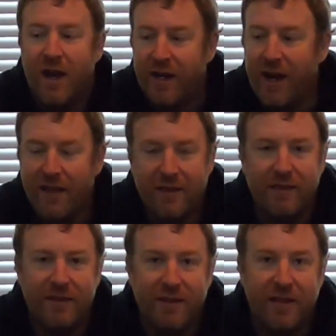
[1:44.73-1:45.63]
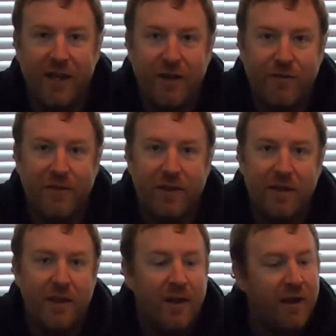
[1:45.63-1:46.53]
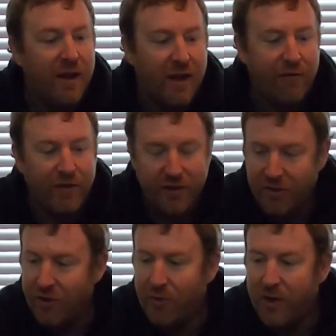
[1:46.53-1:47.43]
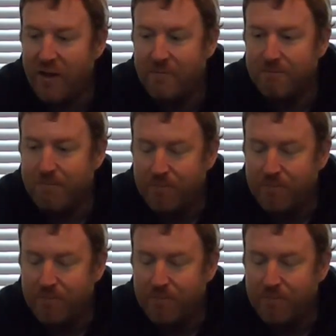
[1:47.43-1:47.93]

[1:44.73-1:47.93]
I got this as a gift, and I figured, you know what?